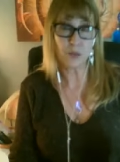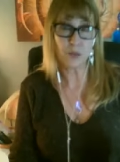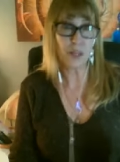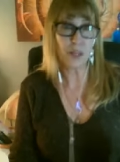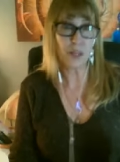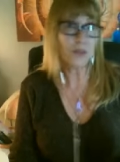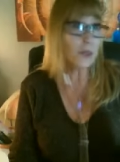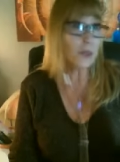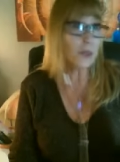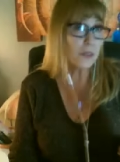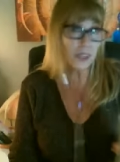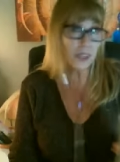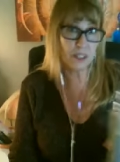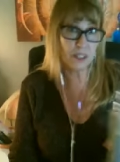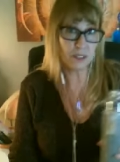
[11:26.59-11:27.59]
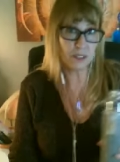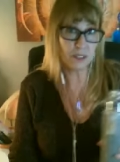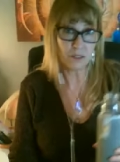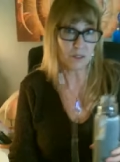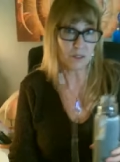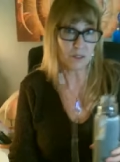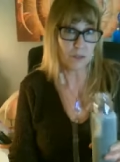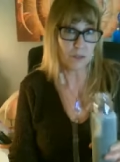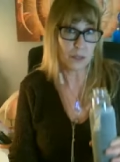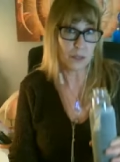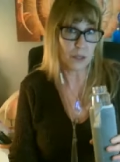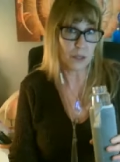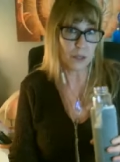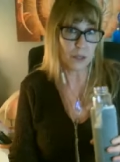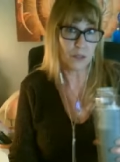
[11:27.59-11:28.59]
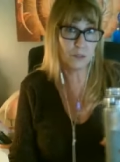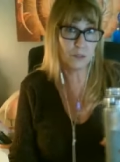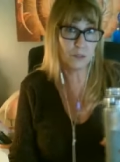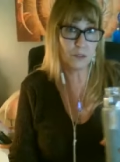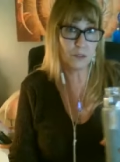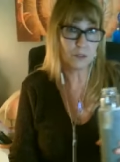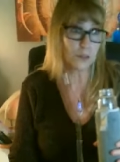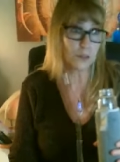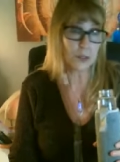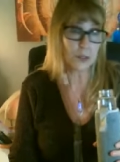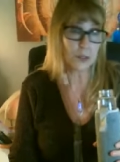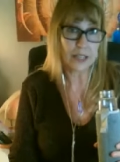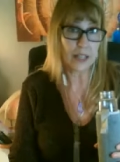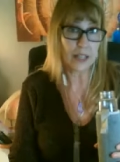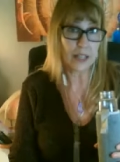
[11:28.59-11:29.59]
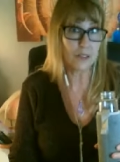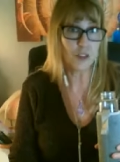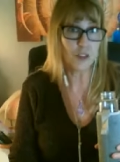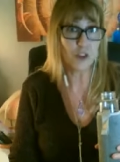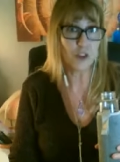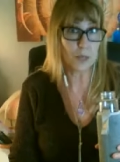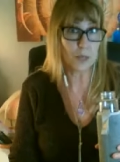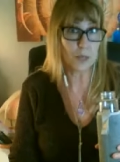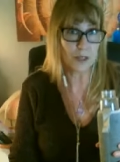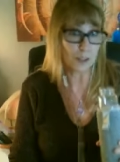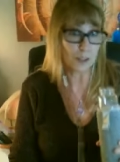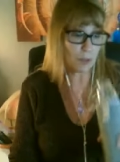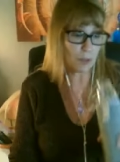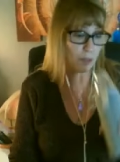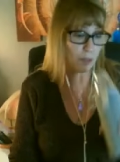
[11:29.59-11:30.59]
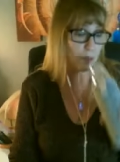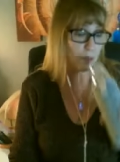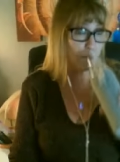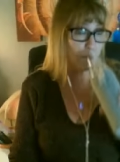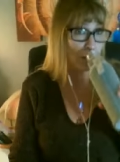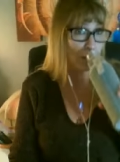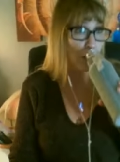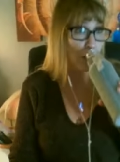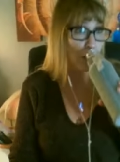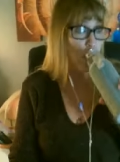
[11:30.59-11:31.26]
Whatever you can think of, be grateful for. There's so many things to be grateful for.